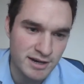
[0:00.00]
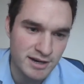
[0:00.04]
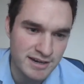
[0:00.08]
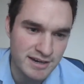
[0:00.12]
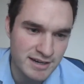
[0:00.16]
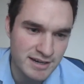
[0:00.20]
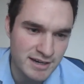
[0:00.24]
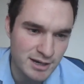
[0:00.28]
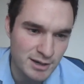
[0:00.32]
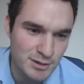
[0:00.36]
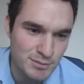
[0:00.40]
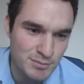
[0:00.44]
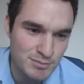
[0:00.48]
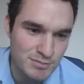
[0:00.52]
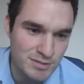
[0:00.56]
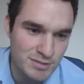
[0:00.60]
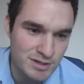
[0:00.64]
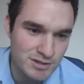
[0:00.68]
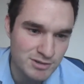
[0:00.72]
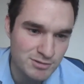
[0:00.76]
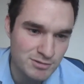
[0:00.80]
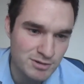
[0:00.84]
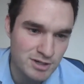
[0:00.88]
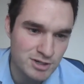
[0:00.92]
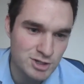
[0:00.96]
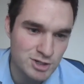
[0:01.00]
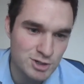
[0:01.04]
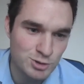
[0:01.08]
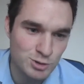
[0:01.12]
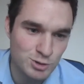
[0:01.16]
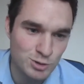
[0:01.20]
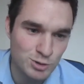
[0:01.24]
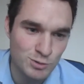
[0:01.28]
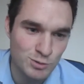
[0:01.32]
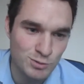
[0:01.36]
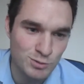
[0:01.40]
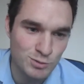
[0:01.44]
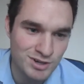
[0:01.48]
It's quite a short one.
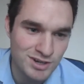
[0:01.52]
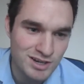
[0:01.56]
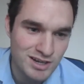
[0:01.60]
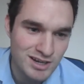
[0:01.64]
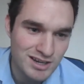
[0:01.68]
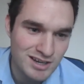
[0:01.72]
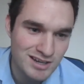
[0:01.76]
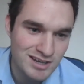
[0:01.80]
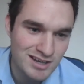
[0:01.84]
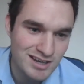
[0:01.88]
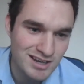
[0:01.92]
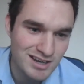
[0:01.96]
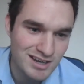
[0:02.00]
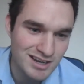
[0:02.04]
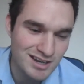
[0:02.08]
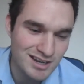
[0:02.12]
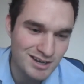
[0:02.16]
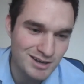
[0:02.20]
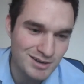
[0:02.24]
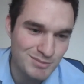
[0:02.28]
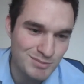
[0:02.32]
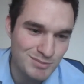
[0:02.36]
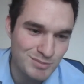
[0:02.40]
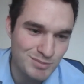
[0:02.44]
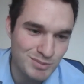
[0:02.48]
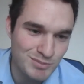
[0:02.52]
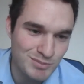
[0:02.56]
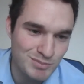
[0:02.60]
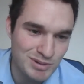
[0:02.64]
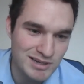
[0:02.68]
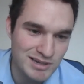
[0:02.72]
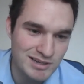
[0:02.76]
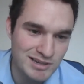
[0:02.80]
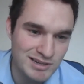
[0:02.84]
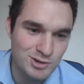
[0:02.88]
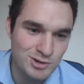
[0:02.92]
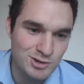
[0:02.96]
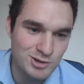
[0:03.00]
Please, could we
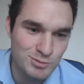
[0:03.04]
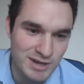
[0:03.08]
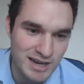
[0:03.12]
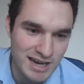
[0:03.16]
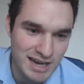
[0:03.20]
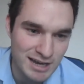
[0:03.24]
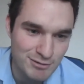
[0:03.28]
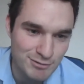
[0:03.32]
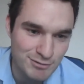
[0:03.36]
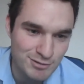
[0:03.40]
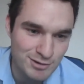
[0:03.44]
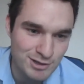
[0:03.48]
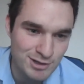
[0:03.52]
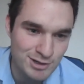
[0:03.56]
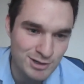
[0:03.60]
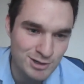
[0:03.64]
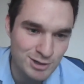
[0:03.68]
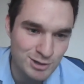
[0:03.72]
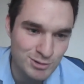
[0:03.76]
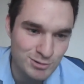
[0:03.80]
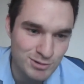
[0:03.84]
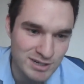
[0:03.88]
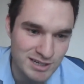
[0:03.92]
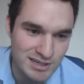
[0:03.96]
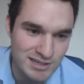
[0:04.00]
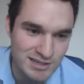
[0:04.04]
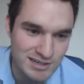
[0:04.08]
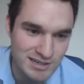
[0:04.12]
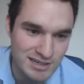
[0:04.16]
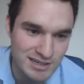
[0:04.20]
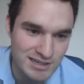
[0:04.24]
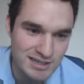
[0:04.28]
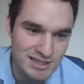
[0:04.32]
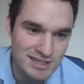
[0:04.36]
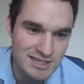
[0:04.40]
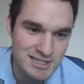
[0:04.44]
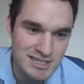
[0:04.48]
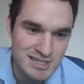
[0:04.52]
have an agreed
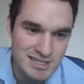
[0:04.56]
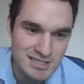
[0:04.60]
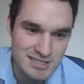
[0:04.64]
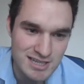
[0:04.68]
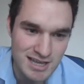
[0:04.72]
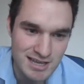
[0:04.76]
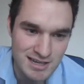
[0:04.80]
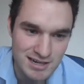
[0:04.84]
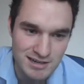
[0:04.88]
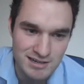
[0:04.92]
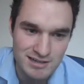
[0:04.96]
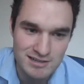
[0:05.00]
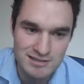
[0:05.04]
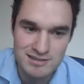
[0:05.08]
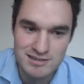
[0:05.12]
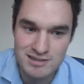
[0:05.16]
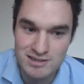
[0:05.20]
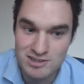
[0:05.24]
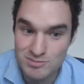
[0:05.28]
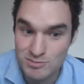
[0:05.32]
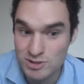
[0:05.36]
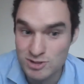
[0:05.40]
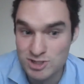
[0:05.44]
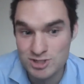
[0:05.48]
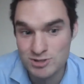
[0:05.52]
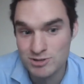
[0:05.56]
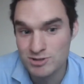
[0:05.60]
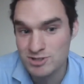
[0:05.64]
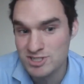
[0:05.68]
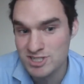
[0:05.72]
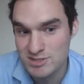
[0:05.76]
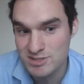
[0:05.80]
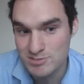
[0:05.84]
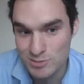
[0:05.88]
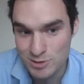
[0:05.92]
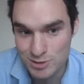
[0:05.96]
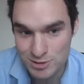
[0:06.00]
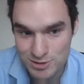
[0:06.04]
NHS analytics maturity
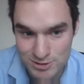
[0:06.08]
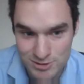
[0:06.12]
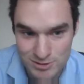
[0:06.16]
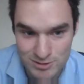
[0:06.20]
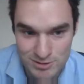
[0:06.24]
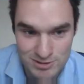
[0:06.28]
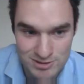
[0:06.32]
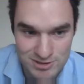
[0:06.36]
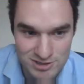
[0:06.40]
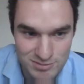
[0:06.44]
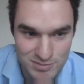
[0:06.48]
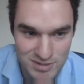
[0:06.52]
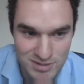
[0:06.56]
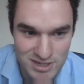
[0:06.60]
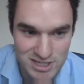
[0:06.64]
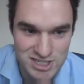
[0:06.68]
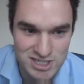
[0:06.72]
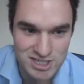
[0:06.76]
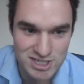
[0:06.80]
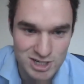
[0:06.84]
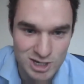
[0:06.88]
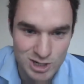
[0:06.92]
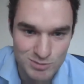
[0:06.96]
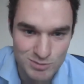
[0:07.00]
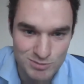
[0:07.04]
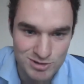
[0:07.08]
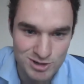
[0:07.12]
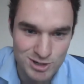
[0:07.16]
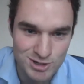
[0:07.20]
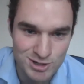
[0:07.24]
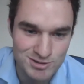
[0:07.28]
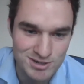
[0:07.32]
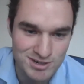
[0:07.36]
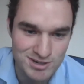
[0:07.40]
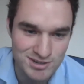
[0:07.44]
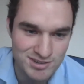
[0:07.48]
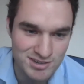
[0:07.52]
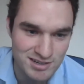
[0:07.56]
model to measure our
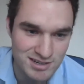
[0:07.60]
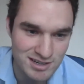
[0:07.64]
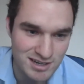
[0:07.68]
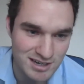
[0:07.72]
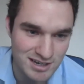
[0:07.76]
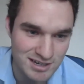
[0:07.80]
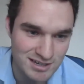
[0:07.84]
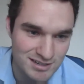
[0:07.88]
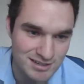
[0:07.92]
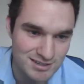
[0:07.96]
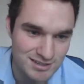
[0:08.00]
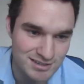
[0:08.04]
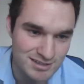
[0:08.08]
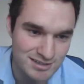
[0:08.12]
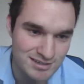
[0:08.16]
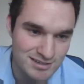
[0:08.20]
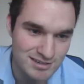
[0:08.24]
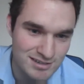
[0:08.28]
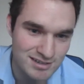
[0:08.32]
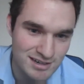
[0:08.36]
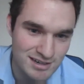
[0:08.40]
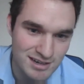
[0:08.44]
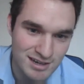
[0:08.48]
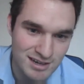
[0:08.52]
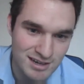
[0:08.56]
progress against?